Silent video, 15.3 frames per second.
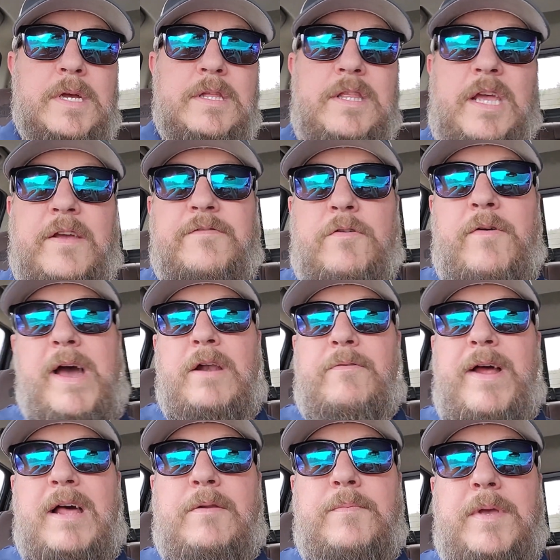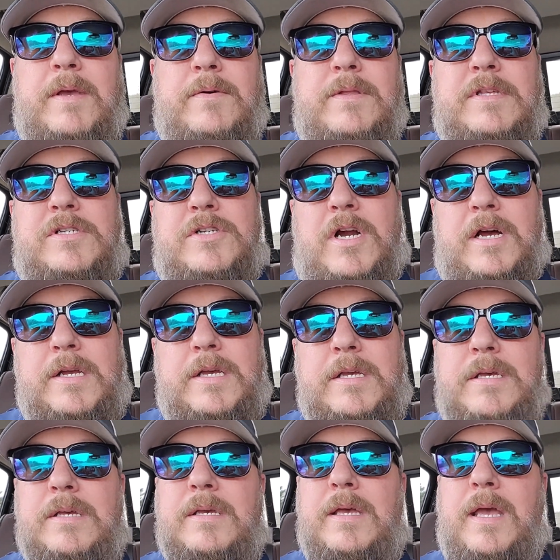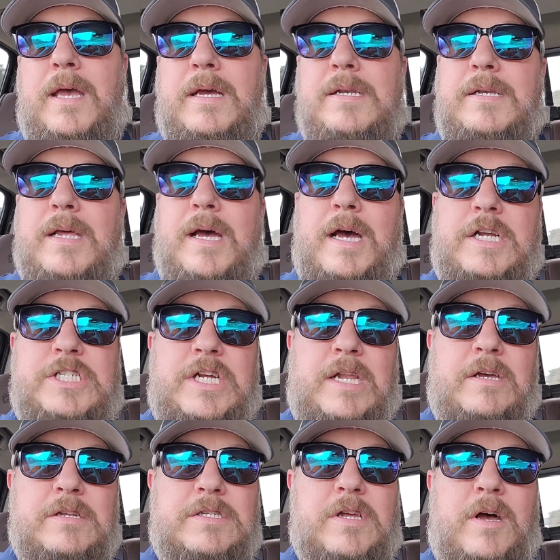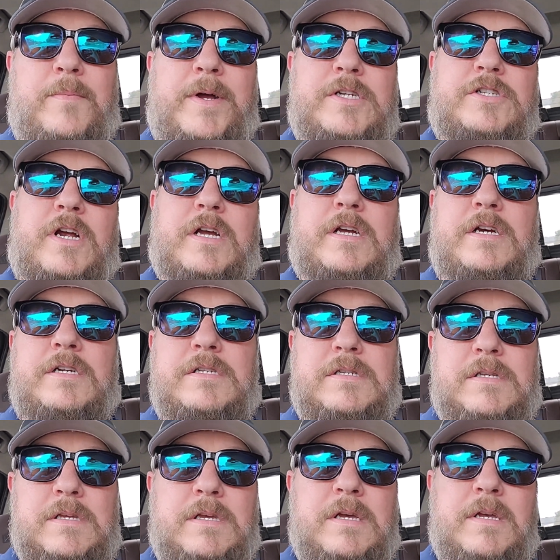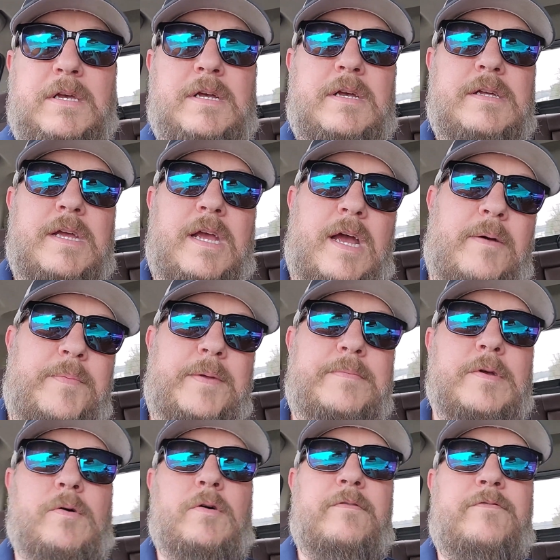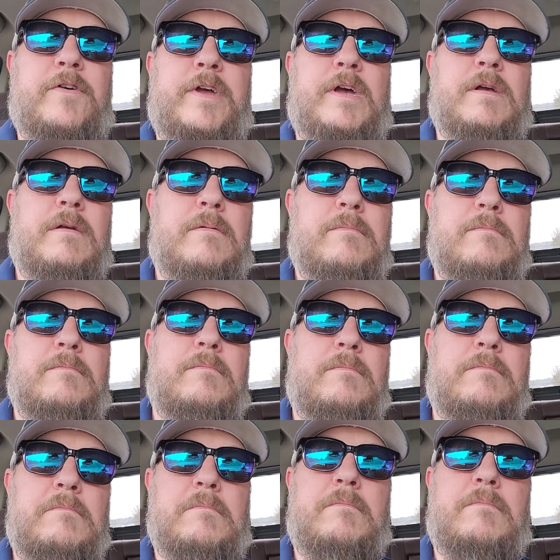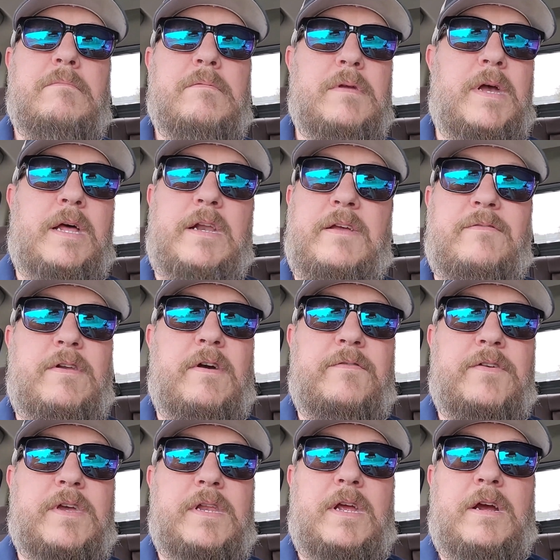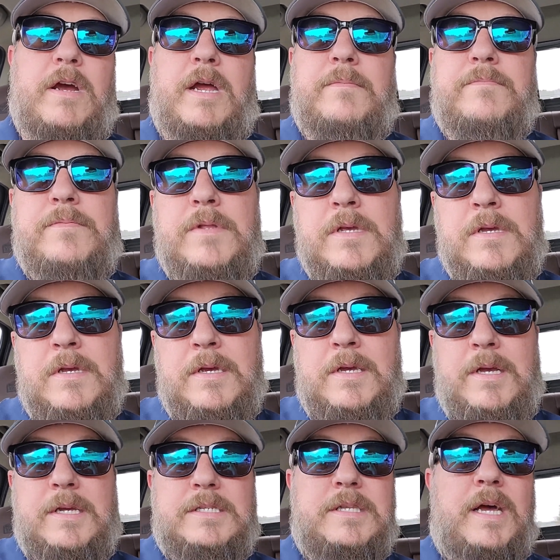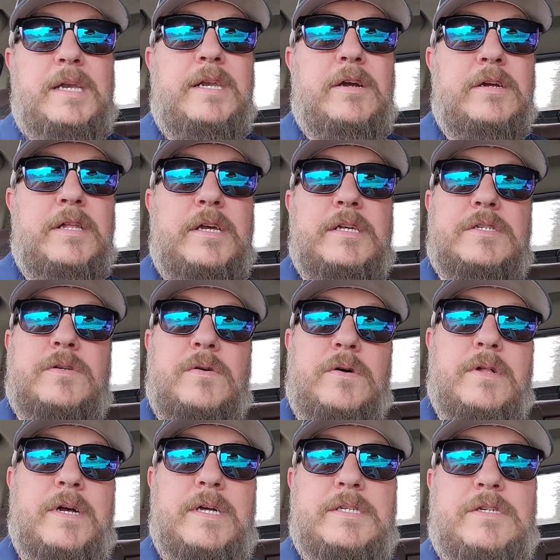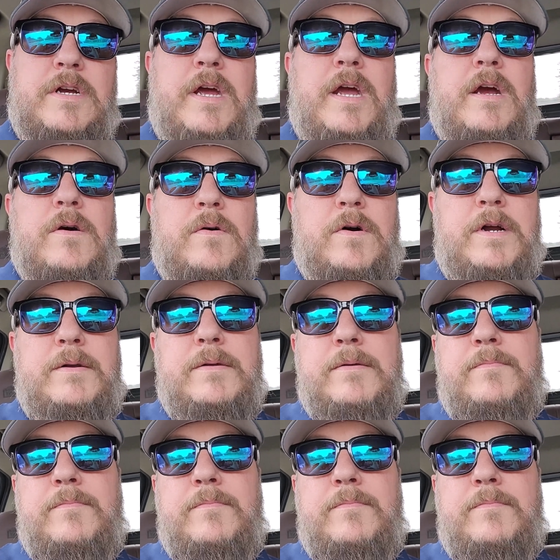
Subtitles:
Thank you for riding around with me with the truck, and shout out to all my truckers. Yeah, I'll beep the horn for you. I don't even know if you can hear it. It's not nearly as cool as your air horn.